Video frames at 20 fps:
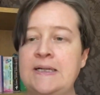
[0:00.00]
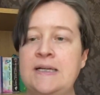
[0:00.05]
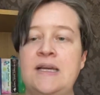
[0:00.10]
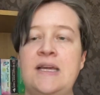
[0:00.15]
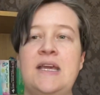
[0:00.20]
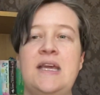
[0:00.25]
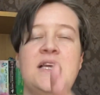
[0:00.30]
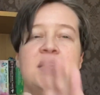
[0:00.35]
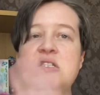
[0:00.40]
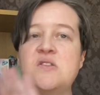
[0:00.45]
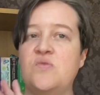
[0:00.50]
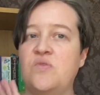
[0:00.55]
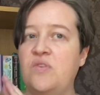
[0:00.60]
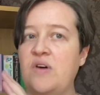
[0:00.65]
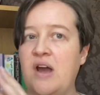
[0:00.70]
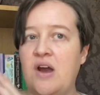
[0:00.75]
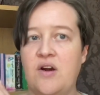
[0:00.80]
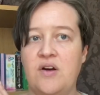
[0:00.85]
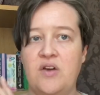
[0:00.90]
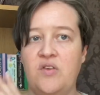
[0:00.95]
is
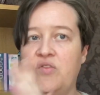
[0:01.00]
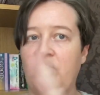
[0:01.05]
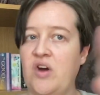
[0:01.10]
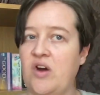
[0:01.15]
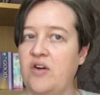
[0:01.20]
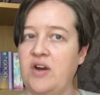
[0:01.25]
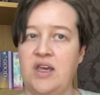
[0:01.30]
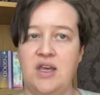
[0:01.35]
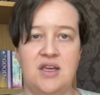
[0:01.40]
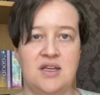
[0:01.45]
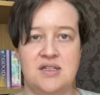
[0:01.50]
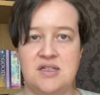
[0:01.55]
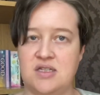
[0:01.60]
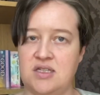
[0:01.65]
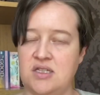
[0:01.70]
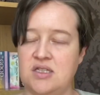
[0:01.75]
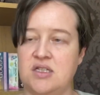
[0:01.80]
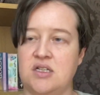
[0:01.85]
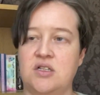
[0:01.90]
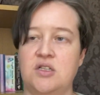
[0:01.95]
very, very
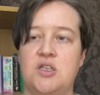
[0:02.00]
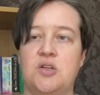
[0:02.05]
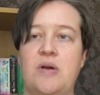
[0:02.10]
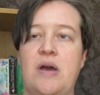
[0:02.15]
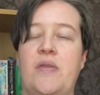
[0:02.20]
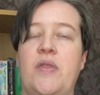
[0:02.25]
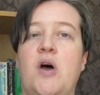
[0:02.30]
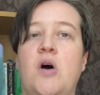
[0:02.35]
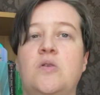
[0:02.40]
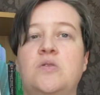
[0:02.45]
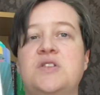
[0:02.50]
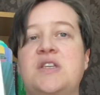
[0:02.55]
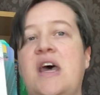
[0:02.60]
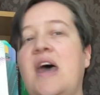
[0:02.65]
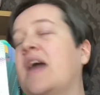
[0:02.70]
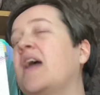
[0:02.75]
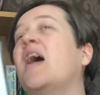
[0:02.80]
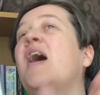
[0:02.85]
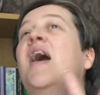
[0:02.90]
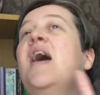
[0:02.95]
consistent throughout the whole
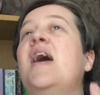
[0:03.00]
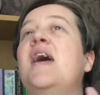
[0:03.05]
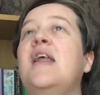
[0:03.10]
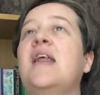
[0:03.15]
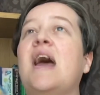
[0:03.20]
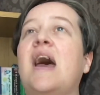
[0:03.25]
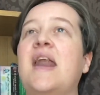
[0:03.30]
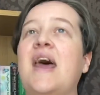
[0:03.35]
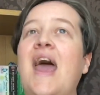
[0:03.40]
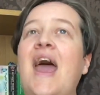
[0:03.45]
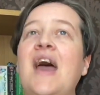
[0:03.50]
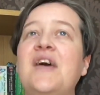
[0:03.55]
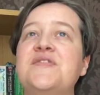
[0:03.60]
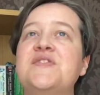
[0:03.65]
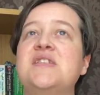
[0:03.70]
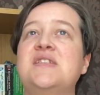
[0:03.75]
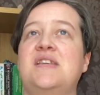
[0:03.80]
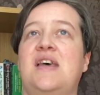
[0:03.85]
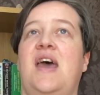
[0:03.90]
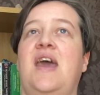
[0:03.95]
deck. And I have
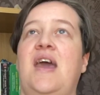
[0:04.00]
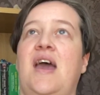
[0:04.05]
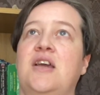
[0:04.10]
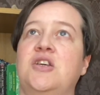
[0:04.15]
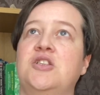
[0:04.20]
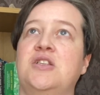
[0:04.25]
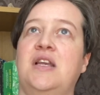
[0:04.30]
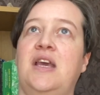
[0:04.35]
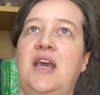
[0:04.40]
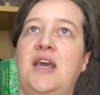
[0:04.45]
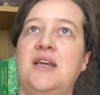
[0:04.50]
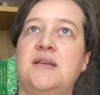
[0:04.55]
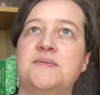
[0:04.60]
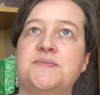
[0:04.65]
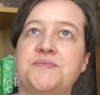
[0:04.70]
to say, actually,